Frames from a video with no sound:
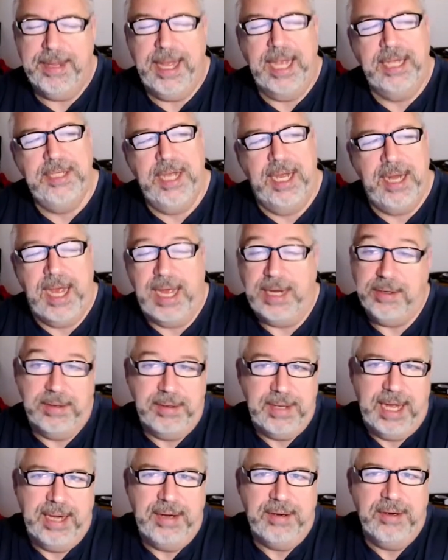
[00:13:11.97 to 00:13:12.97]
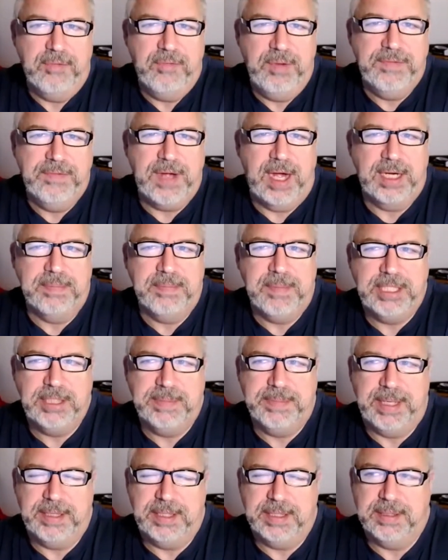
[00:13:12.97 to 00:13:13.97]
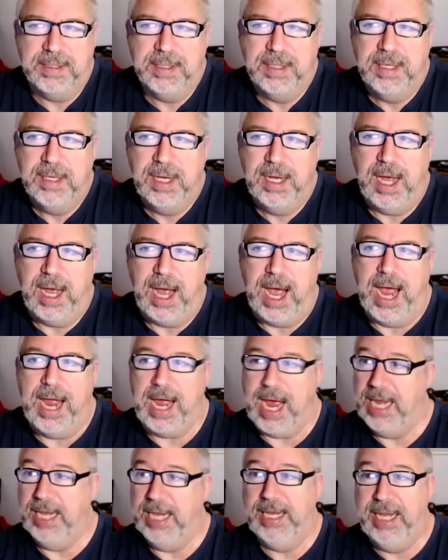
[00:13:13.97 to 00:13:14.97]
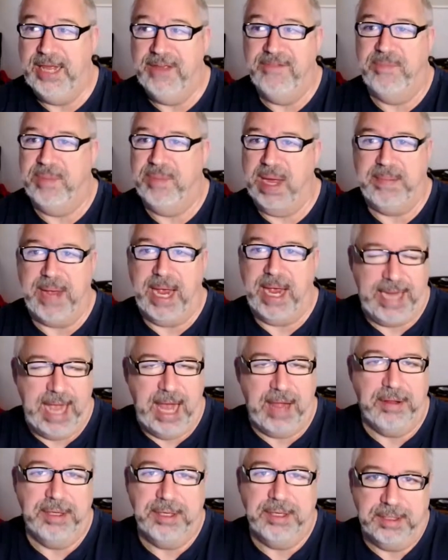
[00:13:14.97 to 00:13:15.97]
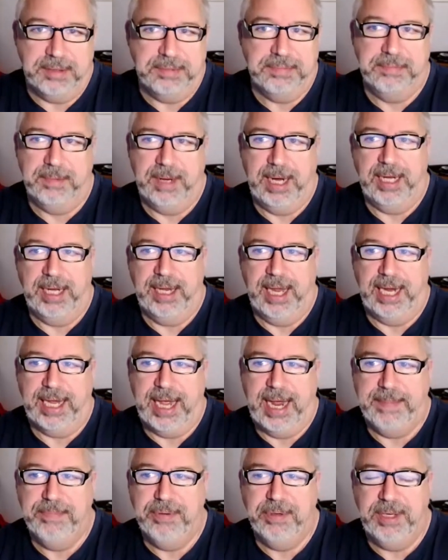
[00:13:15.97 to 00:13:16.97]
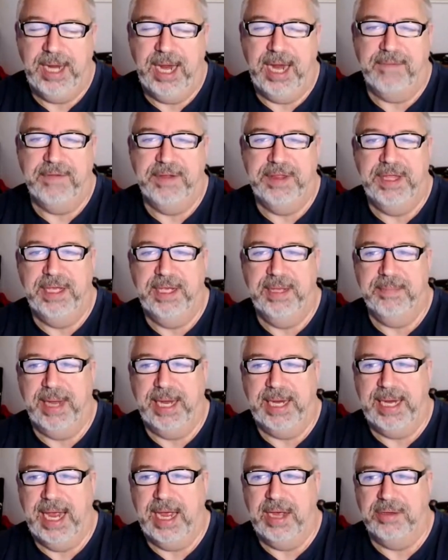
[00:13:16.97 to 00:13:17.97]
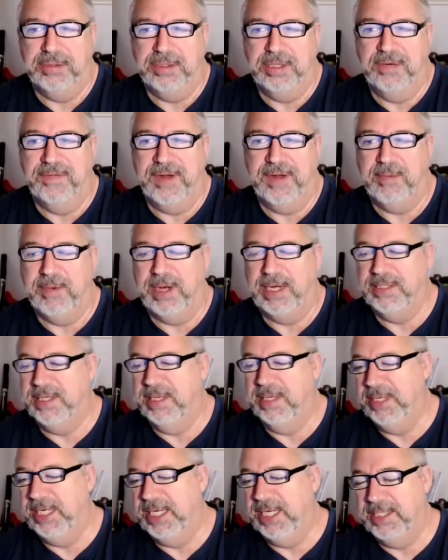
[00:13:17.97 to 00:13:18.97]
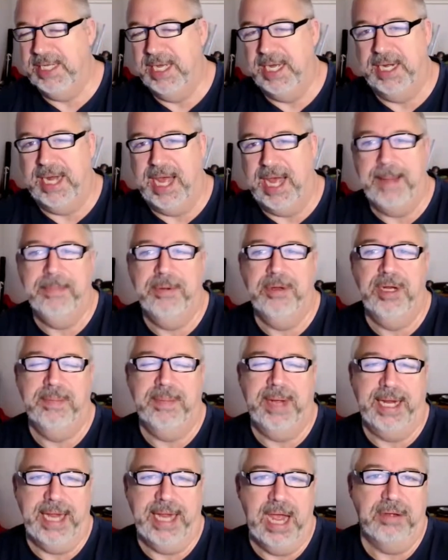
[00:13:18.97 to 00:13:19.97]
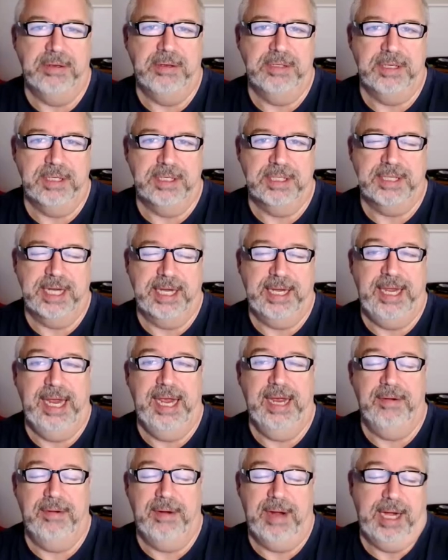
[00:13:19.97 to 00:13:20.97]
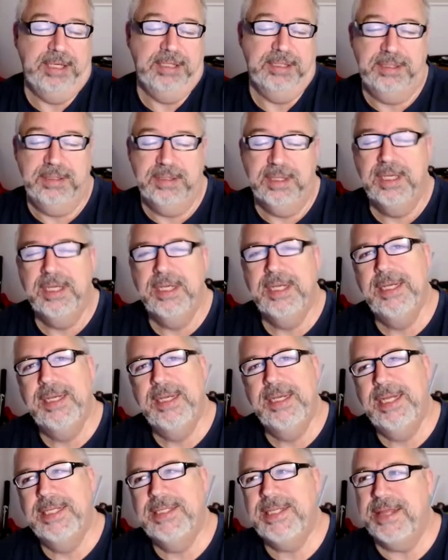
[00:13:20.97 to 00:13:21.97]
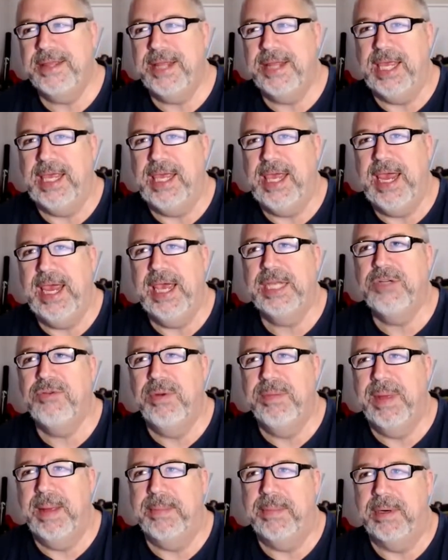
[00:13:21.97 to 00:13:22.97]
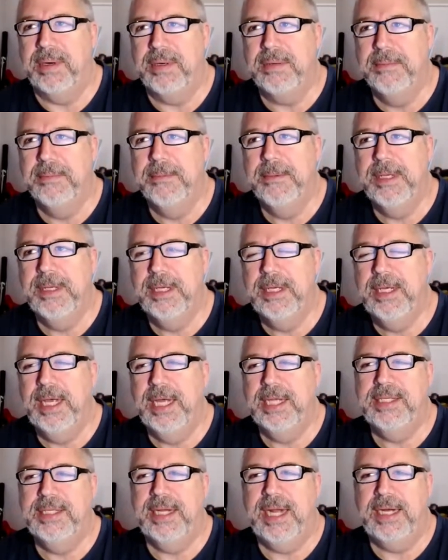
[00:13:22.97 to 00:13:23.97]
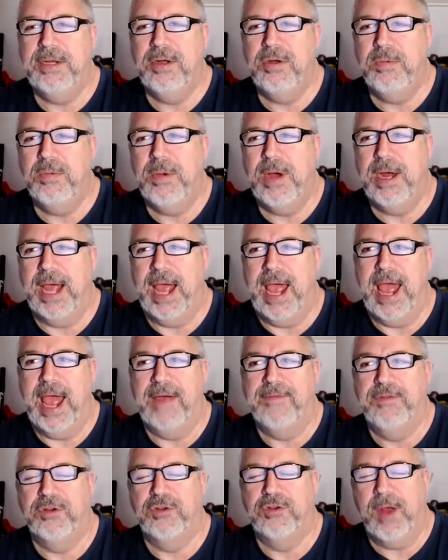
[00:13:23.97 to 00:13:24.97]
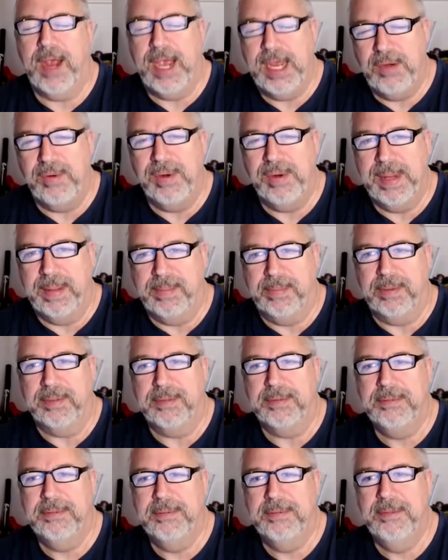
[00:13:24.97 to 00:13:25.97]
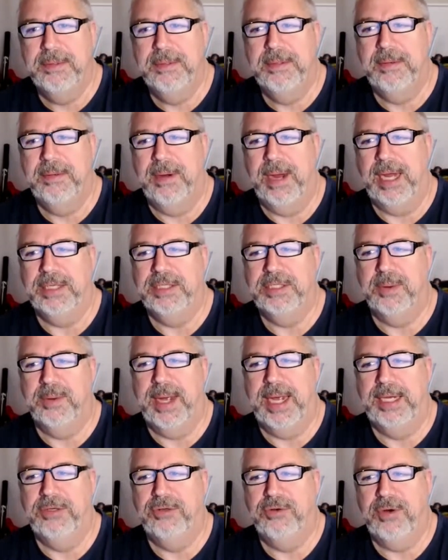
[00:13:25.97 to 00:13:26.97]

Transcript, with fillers: actually I, I don't I don't know if we've talked much about this. I, I, live by my calendar, right? Like I put everything in my calendar. If I want something to get done, I put it in my calendar because I can't. I just it's not that I can't remember. It's that I don't want to have to try to remember, right? So I